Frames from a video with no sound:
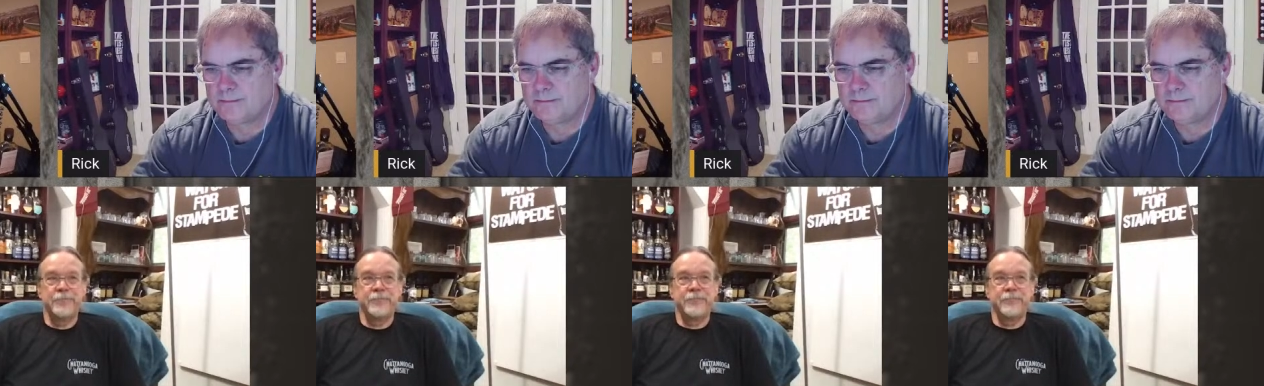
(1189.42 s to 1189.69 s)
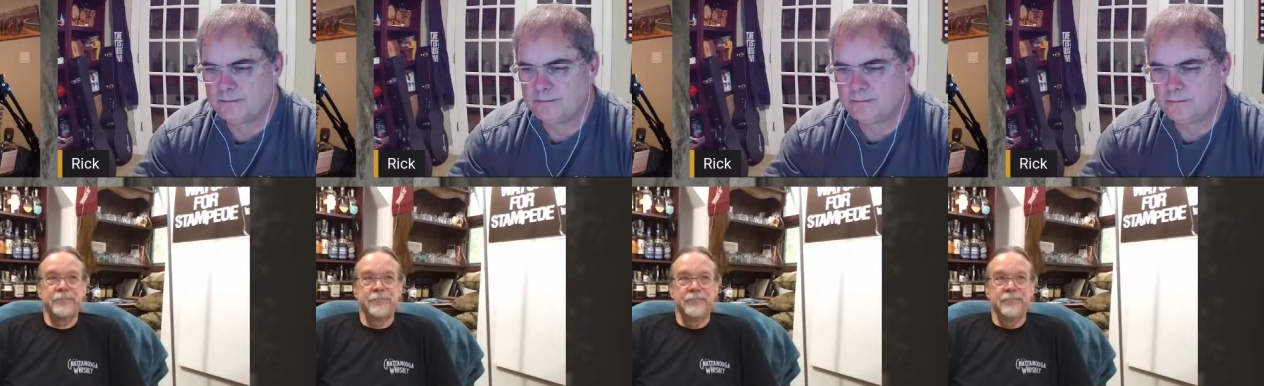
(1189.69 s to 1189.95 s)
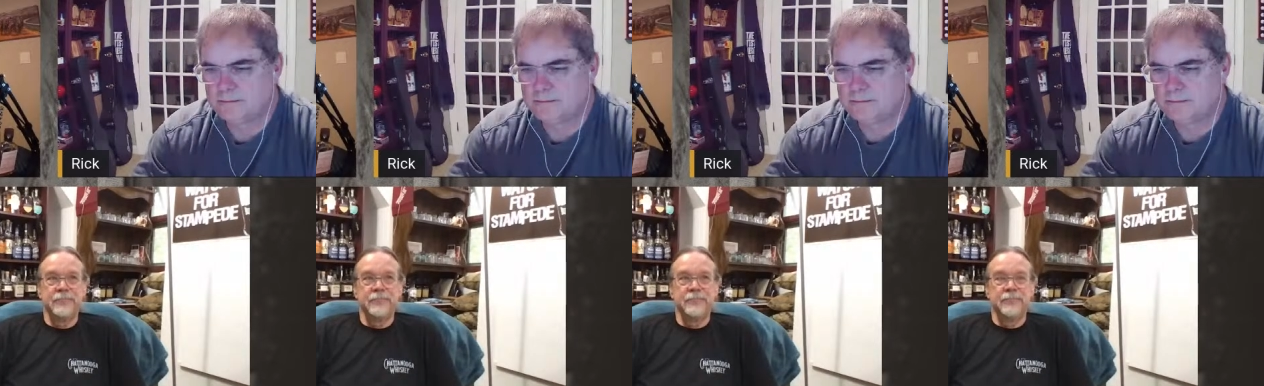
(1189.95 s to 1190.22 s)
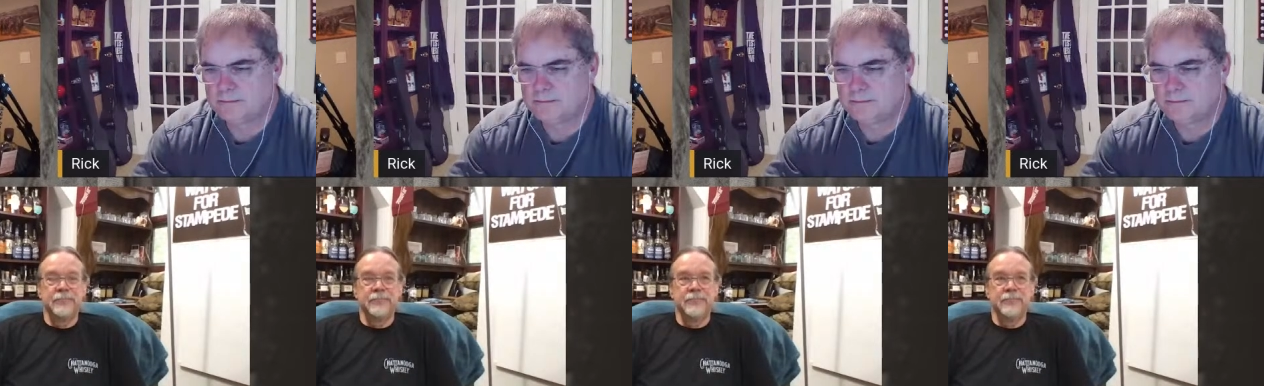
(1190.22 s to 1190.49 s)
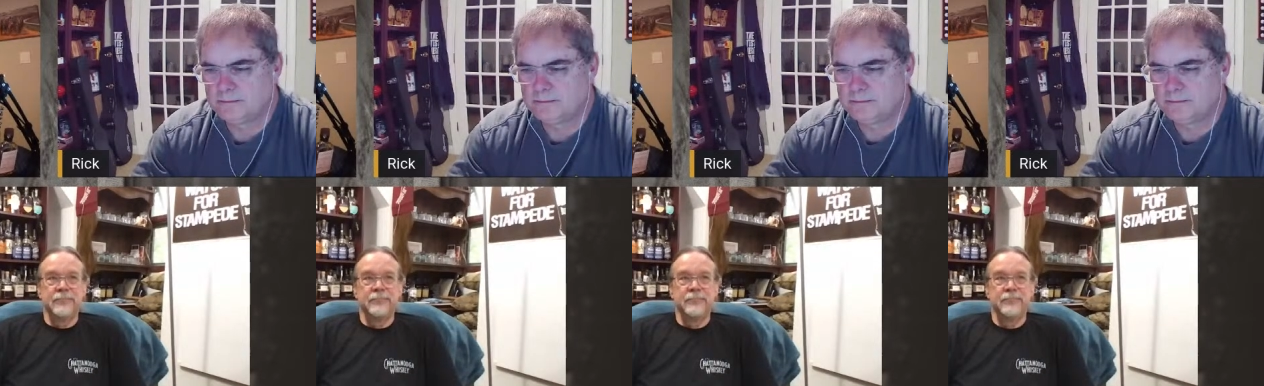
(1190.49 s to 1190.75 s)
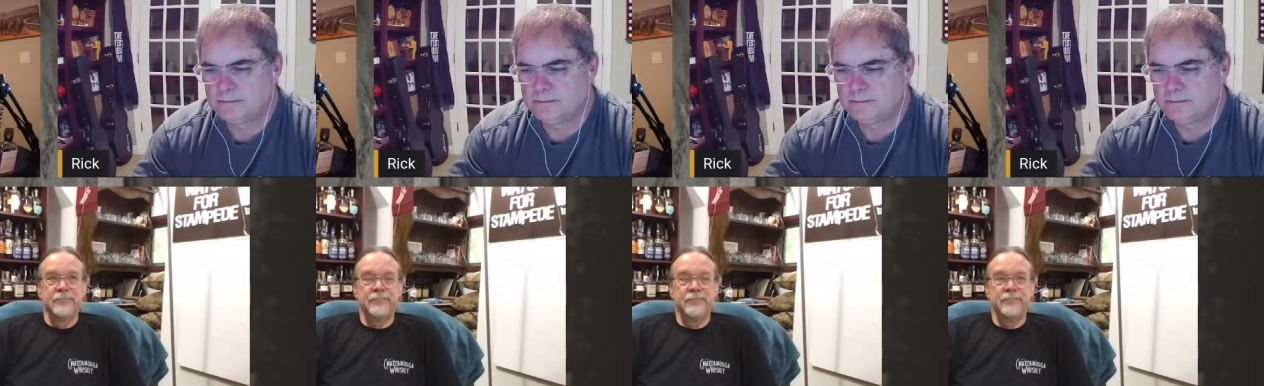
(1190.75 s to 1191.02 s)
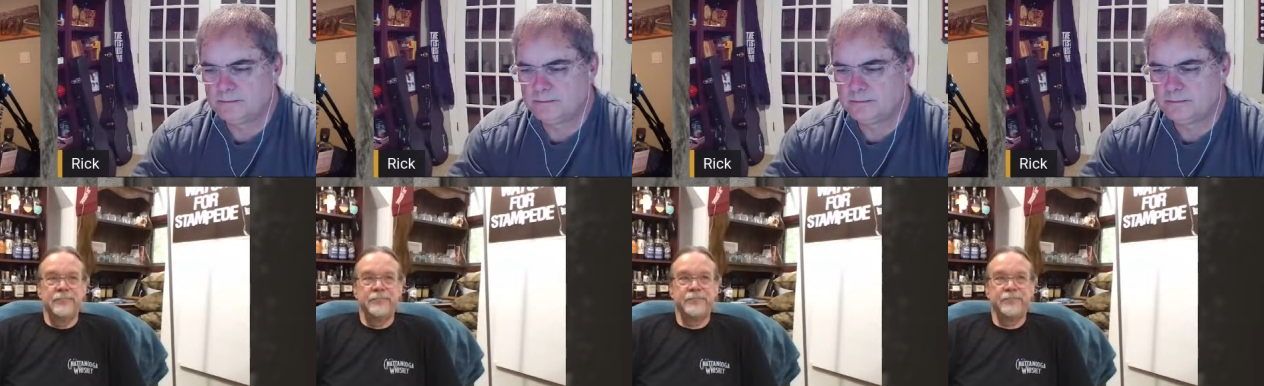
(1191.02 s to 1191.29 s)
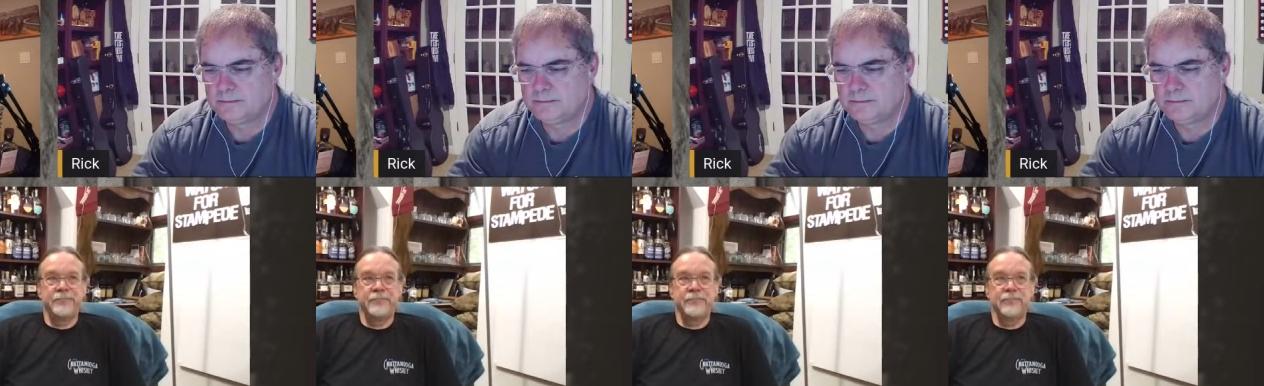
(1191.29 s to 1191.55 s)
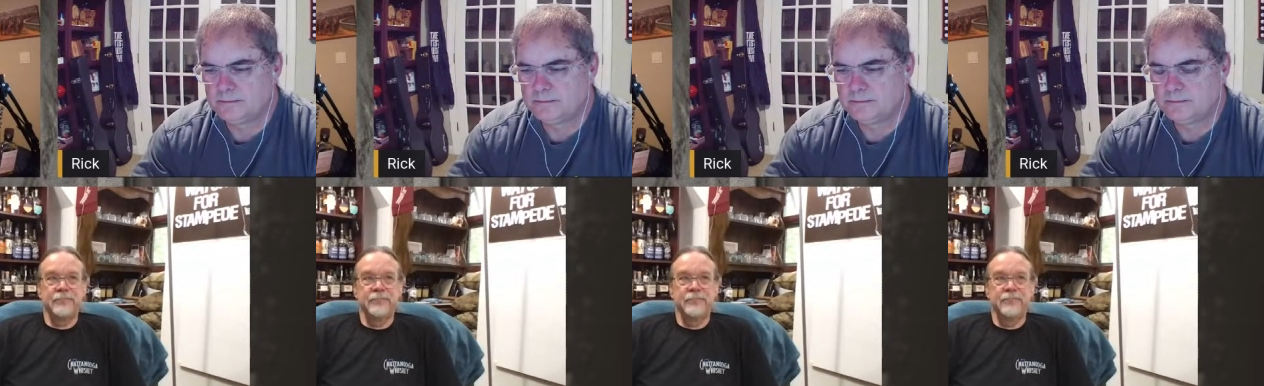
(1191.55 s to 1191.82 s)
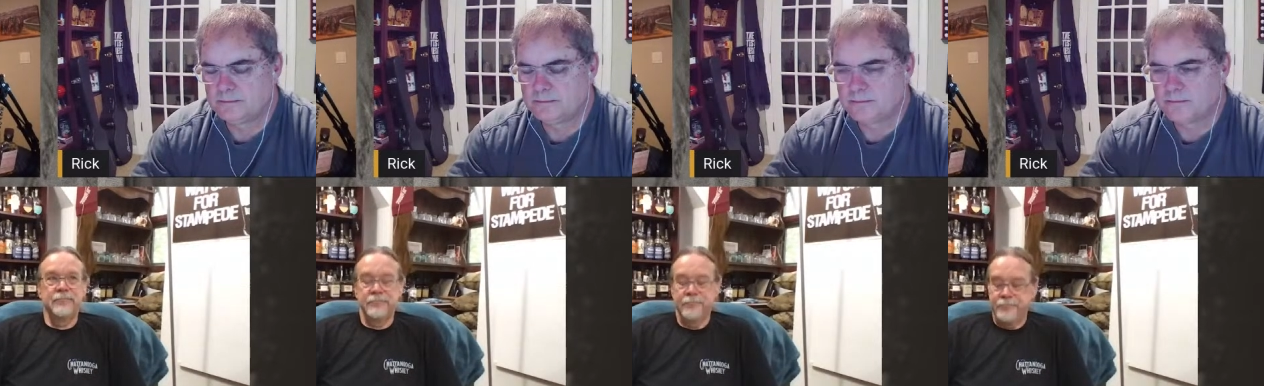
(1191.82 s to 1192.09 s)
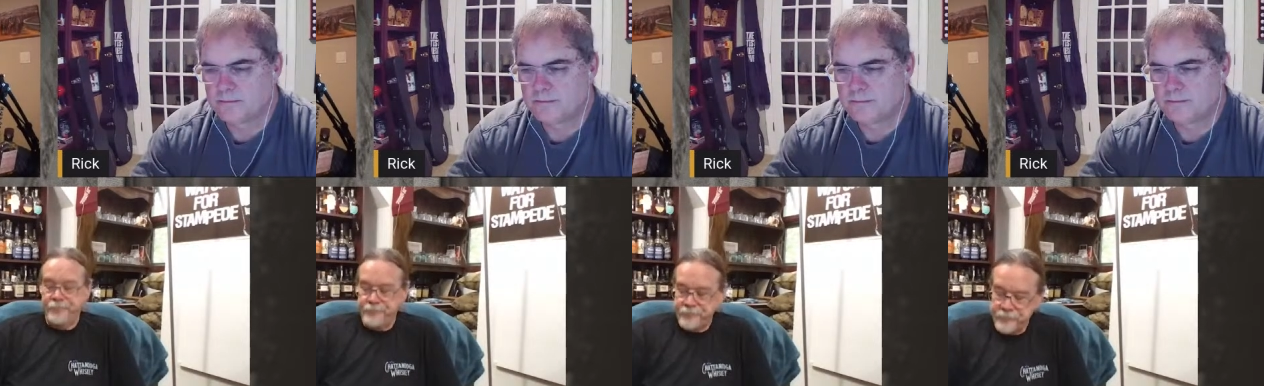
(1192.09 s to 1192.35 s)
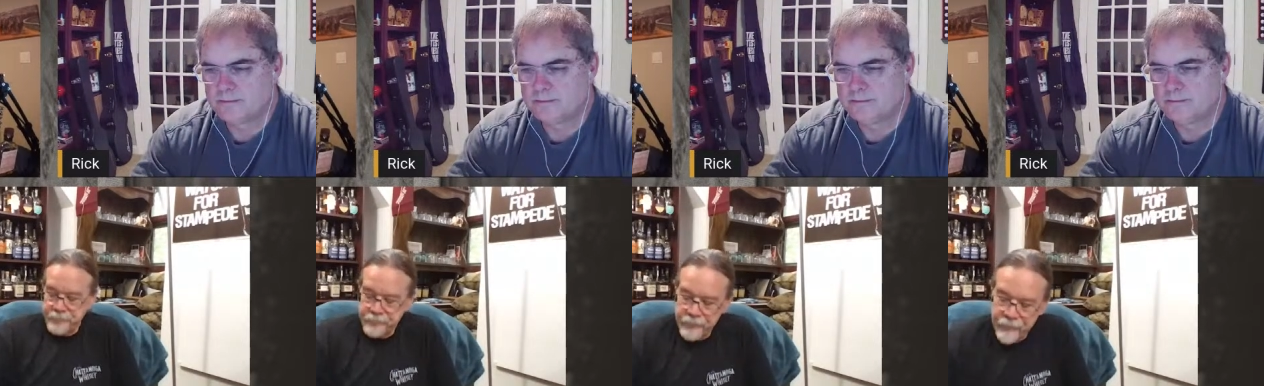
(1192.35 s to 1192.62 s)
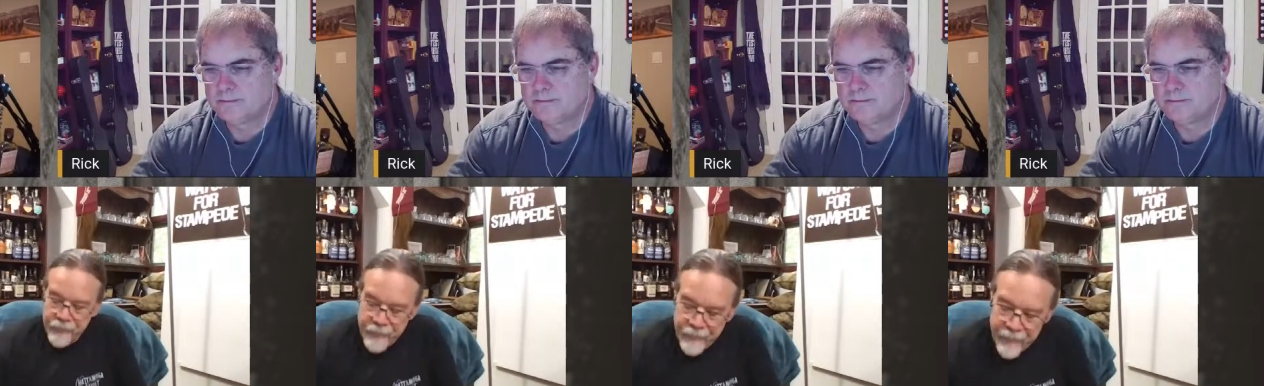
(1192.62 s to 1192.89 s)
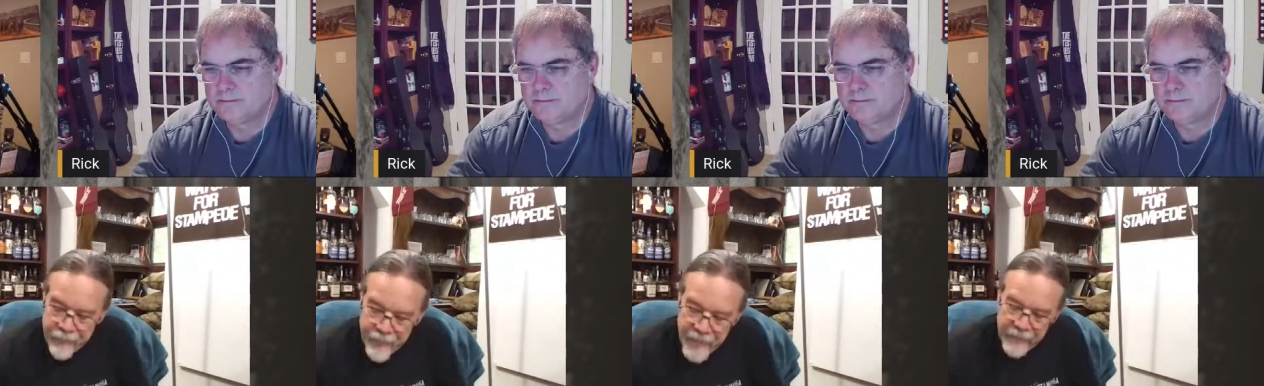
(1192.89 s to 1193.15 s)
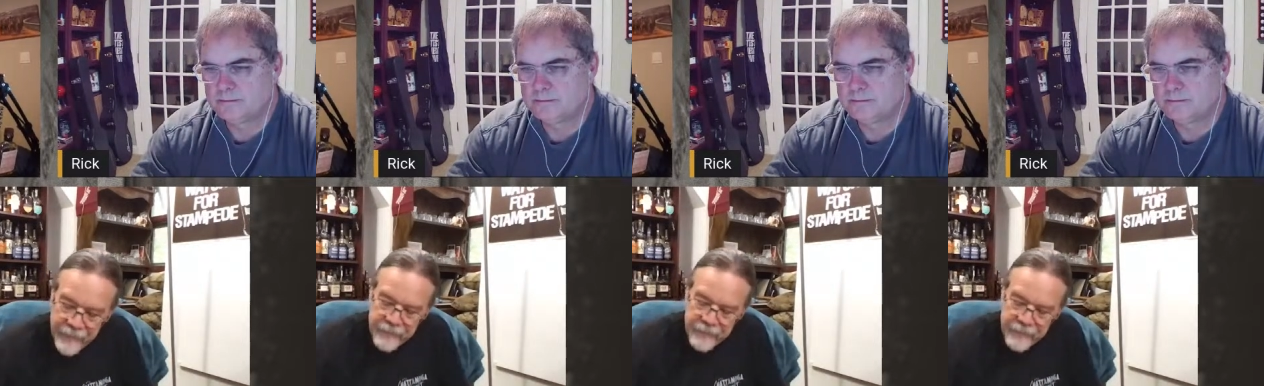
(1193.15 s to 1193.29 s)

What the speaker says: [no speech]